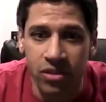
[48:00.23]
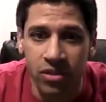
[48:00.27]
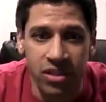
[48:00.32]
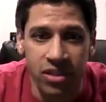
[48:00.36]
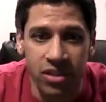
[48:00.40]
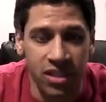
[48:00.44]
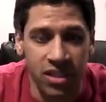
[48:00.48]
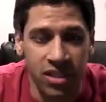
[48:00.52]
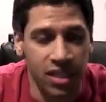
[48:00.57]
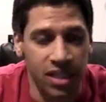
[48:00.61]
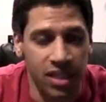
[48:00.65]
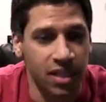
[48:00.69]
let's
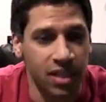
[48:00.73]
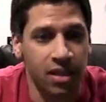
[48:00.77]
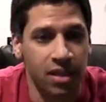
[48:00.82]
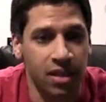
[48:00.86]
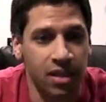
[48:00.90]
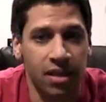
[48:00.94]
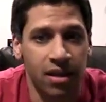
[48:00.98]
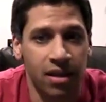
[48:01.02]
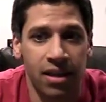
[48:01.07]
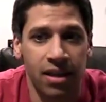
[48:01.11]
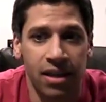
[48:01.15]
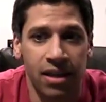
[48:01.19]

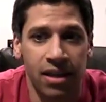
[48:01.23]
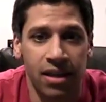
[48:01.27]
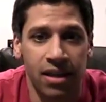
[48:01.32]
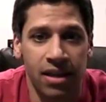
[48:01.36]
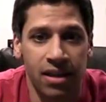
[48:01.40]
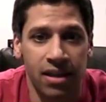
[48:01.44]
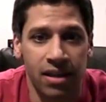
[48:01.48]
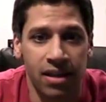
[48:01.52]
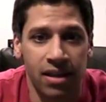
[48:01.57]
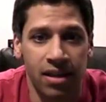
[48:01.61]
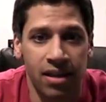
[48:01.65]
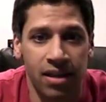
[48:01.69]
see.
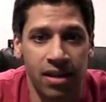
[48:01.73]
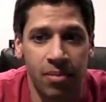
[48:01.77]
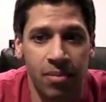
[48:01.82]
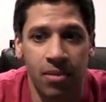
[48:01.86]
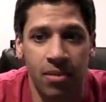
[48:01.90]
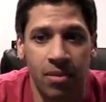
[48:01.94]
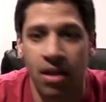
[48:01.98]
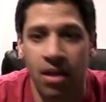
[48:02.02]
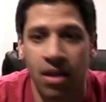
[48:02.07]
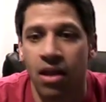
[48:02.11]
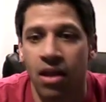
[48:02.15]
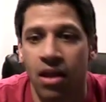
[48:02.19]

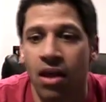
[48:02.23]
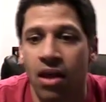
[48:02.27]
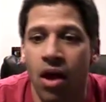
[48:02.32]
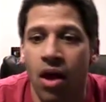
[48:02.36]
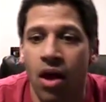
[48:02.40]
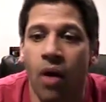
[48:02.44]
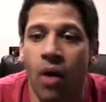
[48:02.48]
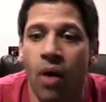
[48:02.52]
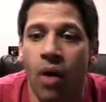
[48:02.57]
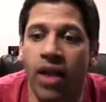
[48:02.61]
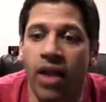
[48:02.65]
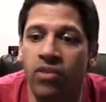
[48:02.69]

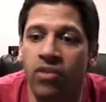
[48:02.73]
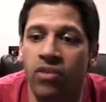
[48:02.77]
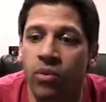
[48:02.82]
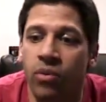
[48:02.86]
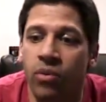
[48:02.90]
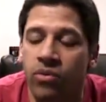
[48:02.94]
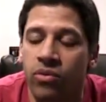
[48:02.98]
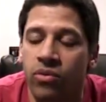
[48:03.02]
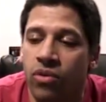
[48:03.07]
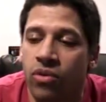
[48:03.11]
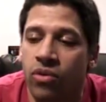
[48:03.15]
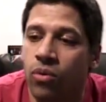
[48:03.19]
Okay,
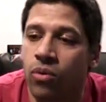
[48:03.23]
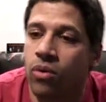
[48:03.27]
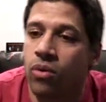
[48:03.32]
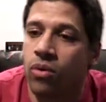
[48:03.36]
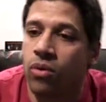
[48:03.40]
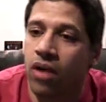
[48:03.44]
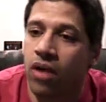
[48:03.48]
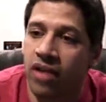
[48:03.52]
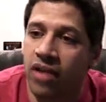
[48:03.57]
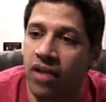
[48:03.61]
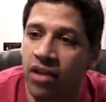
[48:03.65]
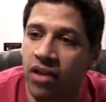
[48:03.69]
so
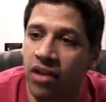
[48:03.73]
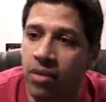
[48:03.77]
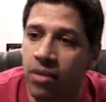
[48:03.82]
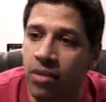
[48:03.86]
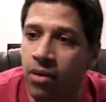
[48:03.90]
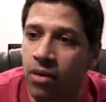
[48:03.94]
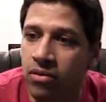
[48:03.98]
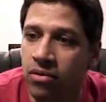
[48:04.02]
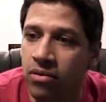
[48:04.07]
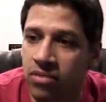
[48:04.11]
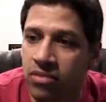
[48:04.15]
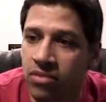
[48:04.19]
I talked
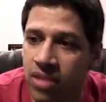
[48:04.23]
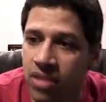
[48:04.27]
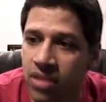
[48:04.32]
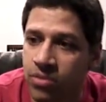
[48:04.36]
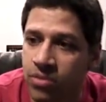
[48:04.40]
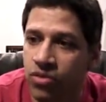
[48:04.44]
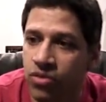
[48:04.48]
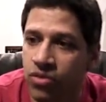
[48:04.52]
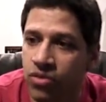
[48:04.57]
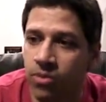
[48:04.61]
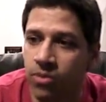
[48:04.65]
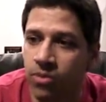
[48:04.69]
about tips
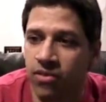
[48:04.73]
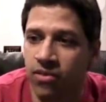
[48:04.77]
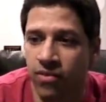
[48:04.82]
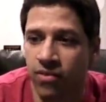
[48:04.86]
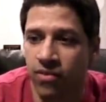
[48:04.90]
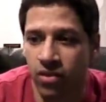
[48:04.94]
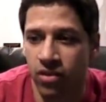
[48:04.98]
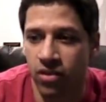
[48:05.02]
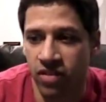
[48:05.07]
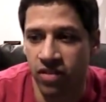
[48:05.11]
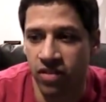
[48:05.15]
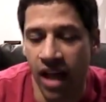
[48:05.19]
and tricks
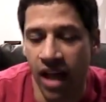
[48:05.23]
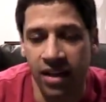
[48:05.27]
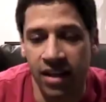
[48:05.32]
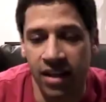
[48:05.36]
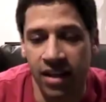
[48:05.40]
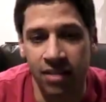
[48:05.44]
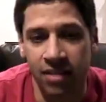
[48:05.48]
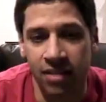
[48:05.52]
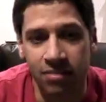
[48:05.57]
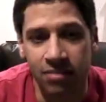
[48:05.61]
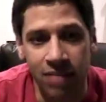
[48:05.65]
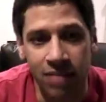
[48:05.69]
for
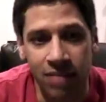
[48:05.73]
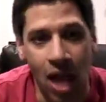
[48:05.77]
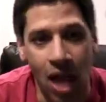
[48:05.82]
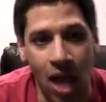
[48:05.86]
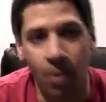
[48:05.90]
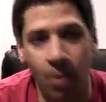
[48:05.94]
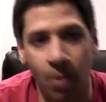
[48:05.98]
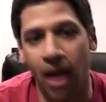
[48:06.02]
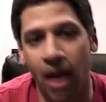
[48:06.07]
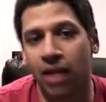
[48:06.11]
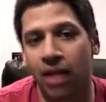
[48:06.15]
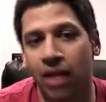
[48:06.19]
designing. Now
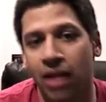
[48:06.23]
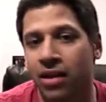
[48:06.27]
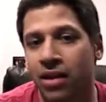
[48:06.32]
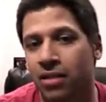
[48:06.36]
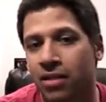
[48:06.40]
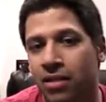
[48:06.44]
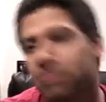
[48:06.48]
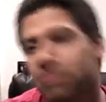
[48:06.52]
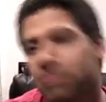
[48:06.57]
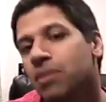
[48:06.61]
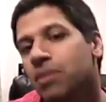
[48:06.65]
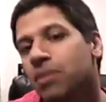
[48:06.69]
I'm kind of
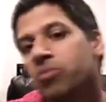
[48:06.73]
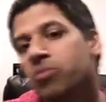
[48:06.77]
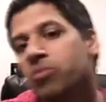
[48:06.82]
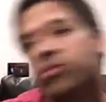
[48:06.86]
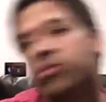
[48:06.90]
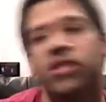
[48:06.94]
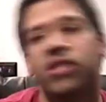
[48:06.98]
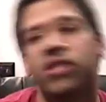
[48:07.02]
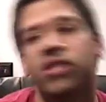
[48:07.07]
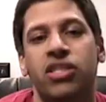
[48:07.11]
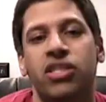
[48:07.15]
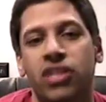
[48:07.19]
going to
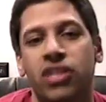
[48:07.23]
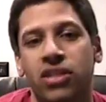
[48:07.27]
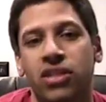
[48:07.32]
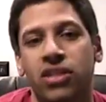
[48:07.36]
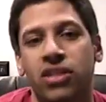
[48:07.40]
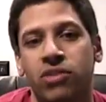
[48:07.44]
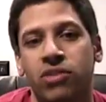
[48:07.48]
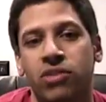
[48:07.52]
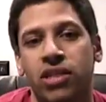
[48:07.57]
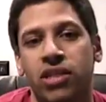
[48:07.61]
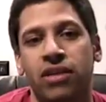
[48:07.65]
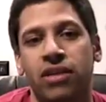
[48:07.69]
completely
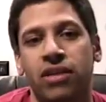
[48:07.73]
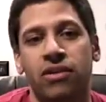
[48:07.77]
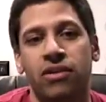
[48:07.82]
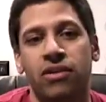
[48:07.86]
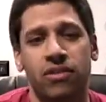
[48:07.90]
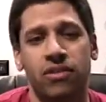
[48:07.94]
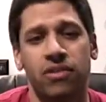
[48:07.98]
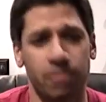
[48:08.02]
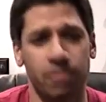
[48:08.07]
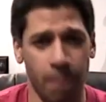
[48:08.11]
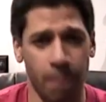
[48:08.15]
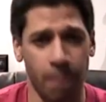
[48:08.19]
switch
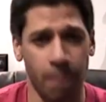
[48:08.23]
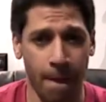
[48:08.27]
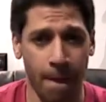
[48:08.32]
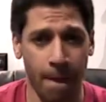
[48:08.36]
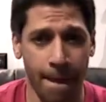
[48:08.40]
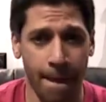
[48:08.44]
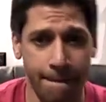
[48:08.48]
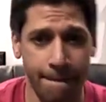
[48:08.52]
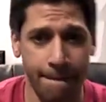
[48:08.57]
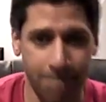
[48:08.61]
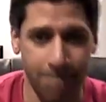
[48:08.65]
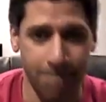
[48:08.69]
gears,
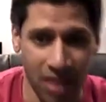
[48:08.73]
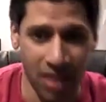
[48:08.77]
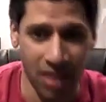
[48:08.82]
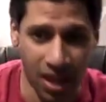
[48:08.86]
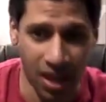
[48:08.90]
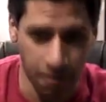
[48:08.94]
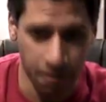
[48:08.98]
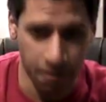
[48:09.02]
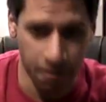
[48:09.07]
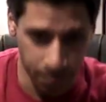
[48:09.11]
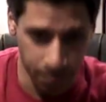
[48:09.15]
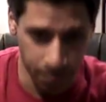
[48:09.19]

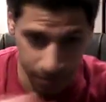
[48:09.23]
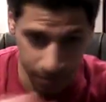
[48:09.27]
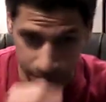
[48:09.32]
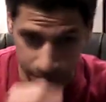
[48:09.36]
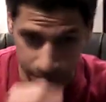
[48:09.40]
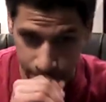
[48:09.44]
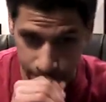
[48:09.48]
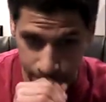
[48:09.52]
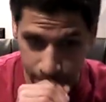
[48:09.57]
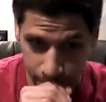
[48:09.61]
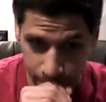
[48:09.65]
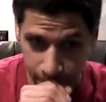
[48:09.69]
and
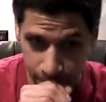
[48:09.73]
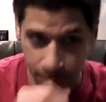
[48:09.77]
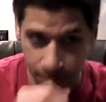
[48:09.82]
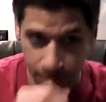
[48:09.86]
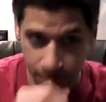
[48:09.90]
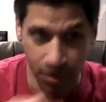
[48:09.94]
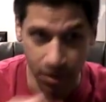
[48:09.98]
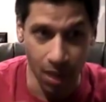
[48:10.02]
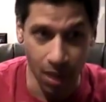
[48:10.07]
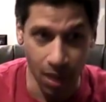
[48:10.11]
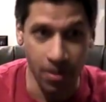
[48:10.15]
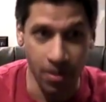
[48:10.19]

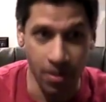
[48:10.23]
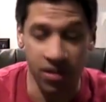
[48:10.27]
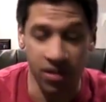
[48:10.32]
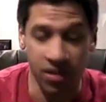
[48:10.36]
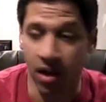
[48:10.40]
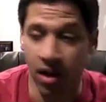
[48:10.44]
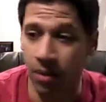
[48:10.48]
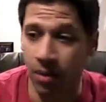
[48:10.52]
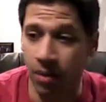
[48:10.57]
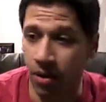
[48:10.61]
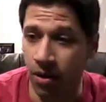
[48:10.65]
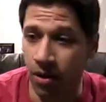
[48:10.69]
I'm going to
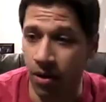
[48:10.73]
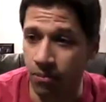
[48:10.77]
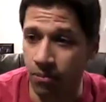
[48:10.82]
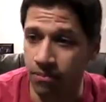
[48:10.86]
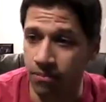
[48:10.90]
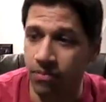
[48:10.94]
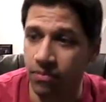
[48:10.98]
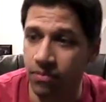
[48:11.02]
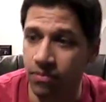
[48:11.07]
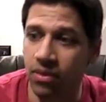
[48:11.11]
talk about